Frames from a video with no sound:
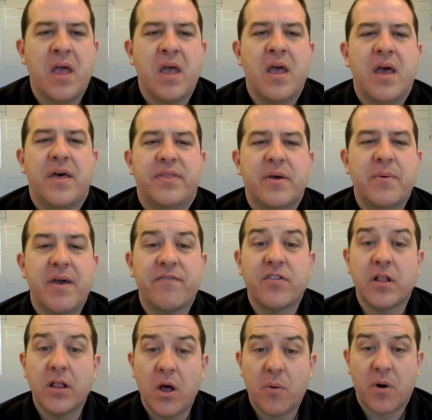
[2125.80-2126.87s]
Then we have the
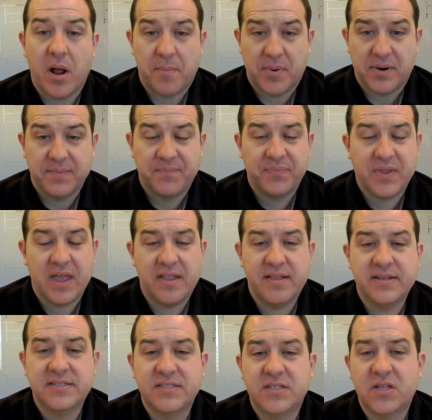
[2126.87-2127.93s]
lower upper. And
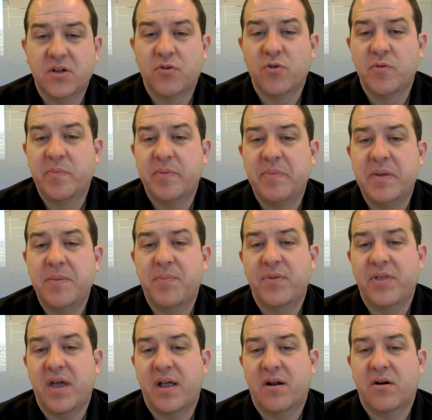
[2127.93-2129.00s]
this is the group of people
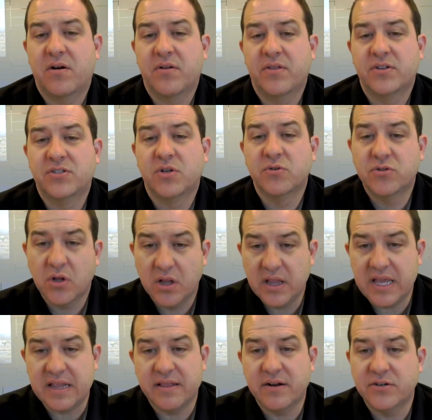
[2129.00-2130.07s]
that are the social
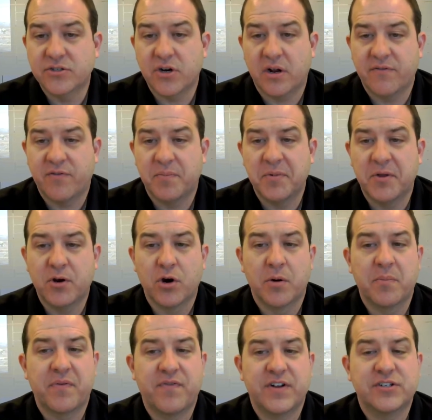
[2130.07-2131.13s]
elite. They're drawn from the current
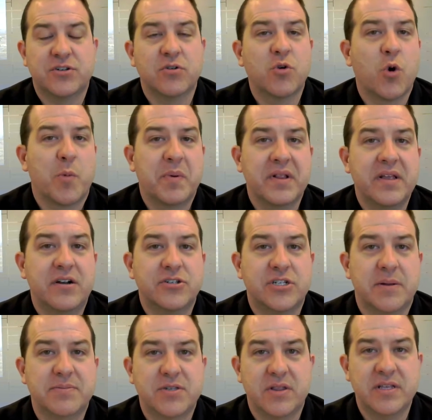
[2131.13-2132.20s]
professional corporate leadership.
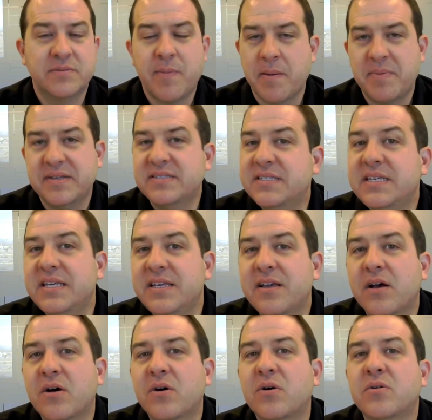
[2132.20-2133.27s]
So these might be
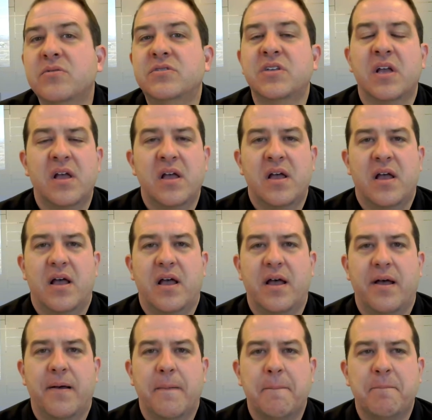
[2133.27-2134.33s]
CEOs,
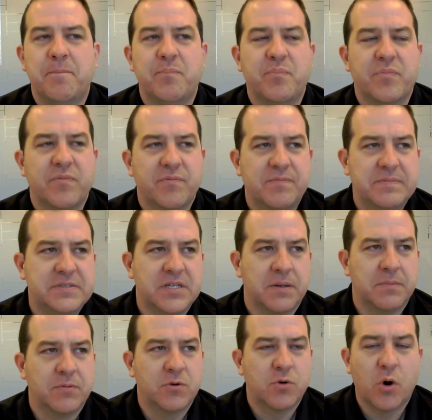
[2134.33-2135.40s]
some
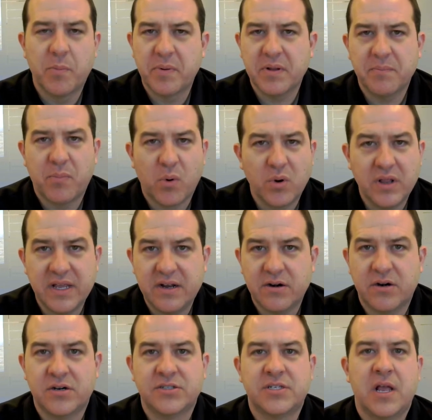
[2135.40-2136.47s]
corporate board
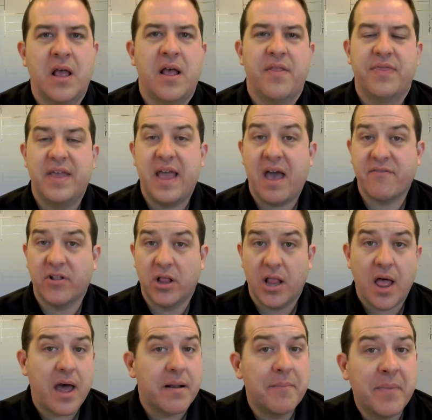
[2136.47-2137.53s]
leaders. They have a
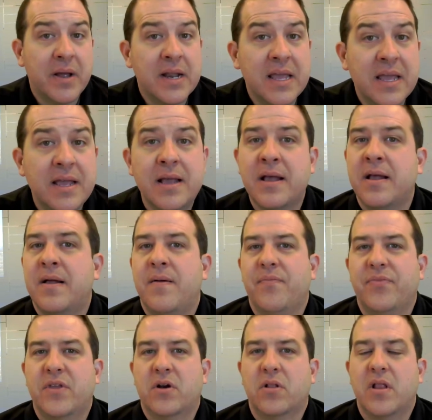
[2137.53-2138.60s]
lot of money.
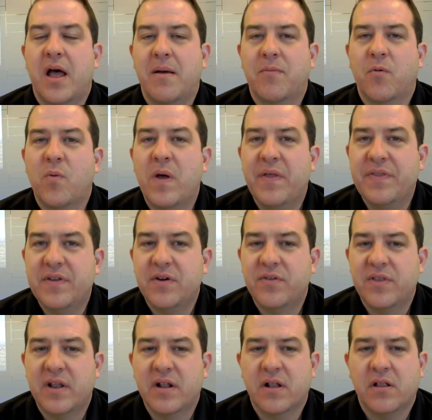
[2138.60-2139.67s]
They're a lot wealthier
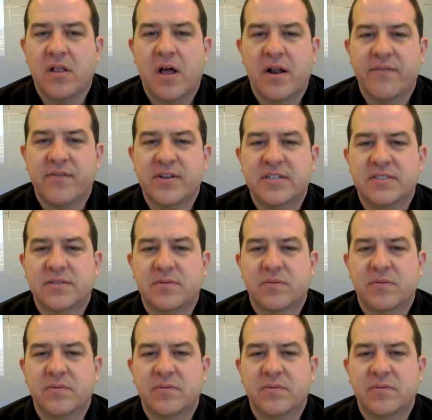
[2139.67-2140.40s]
than a lot of us